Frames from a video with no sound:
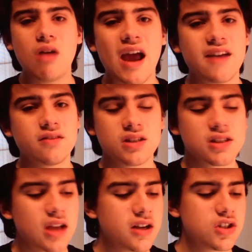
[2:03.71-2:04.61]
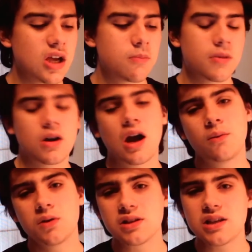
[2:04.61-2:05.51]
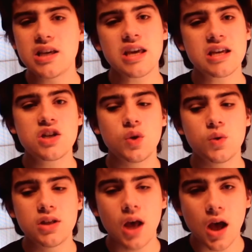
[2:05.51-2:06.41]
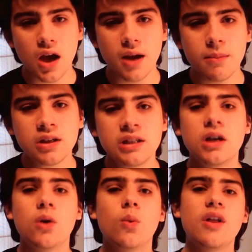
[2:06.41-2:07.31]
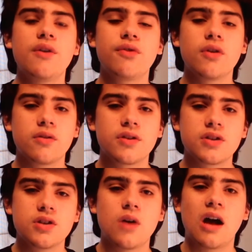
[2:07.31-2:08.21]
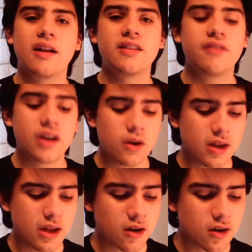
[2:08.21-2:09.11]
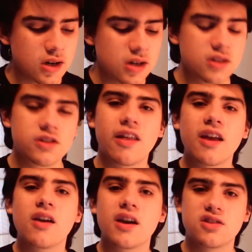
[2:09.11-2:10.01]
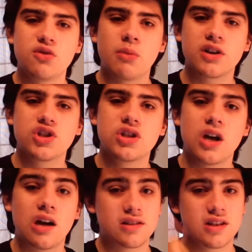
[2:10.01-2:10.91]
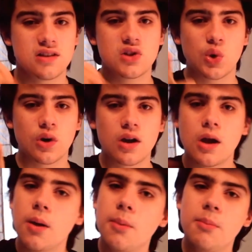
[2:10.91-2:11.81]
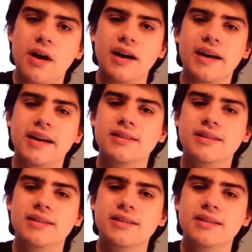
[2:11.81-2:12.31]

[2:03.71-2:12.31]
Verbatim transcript: I haven't decided yet, but I will see in due time. Without further ado, I'll end the video here. Thank you guys so much. I'll see you soon. Bye.